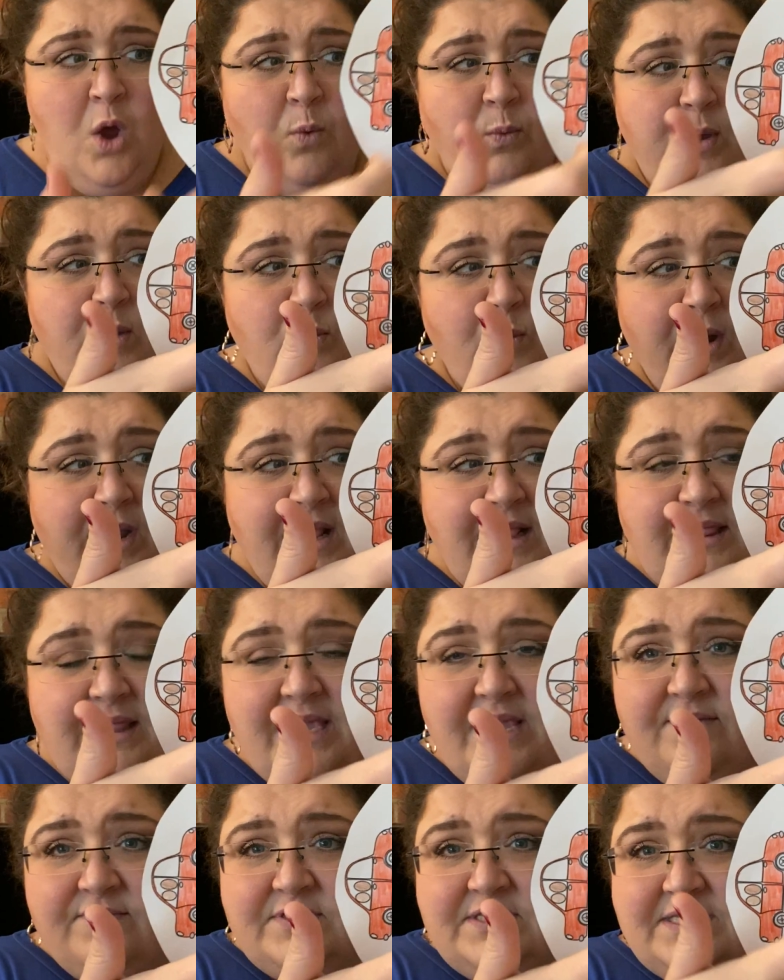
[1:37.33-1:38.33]
We want to
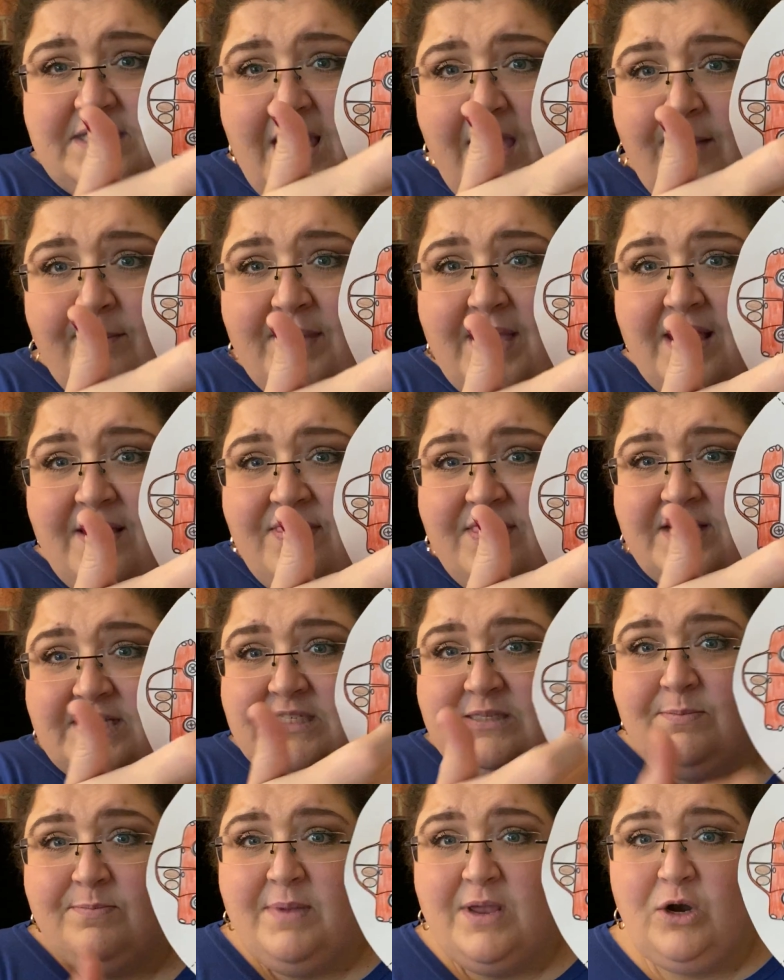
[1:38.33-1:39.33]
leave some in
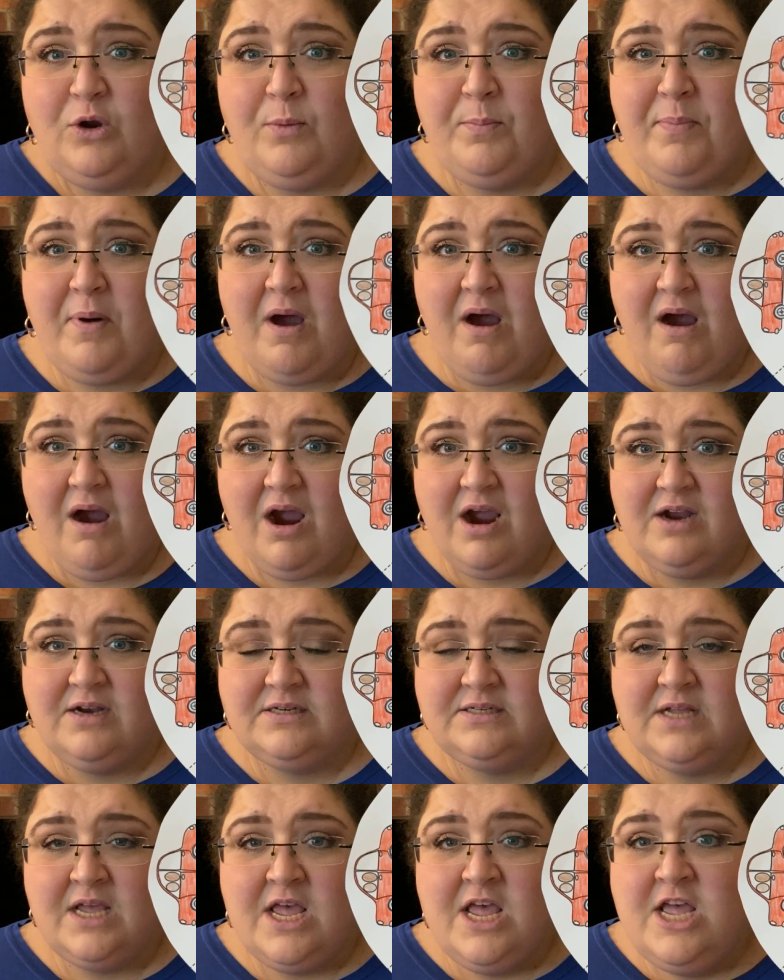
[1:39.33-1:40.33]
this middle
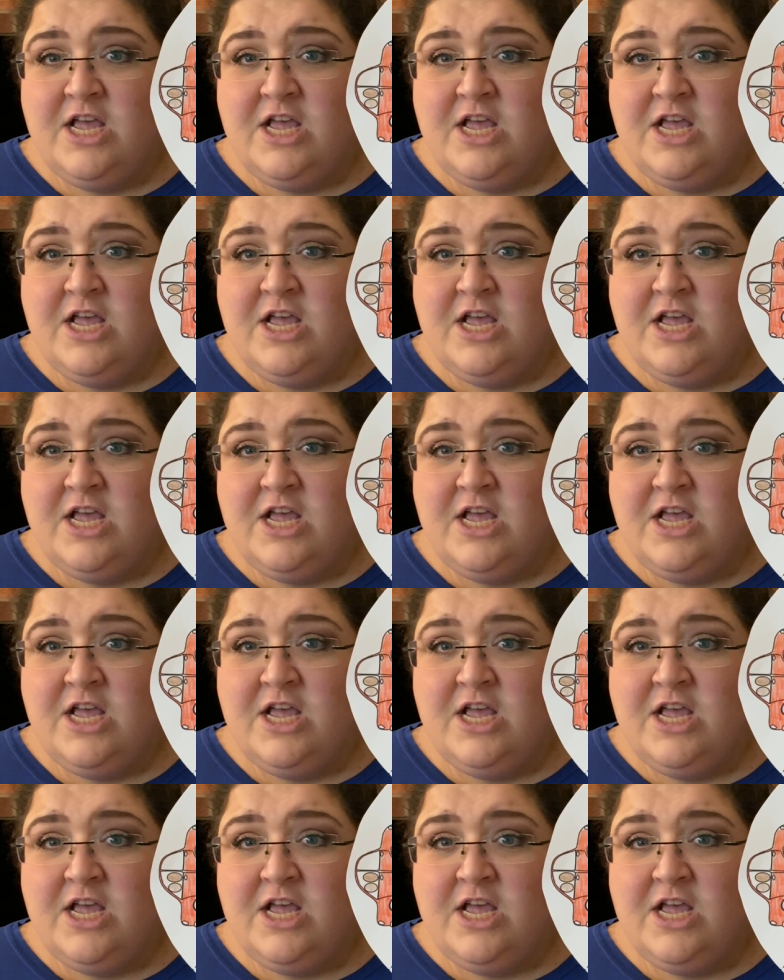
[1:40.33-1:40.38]
part.